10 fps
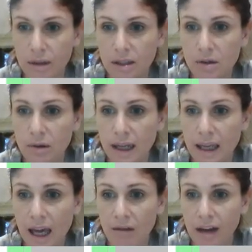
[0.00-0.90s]
We used to call it
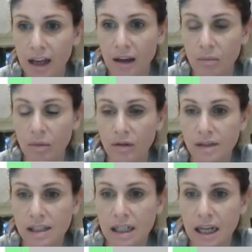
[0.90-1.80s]
carrying, but
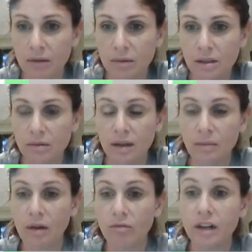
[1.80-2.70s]
obviously now we're talking
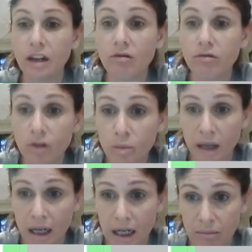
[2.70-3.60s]
about
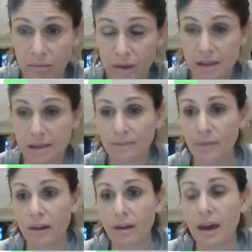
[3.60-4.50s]
regrouping numbers,
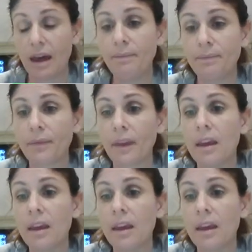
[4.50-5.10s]
okay?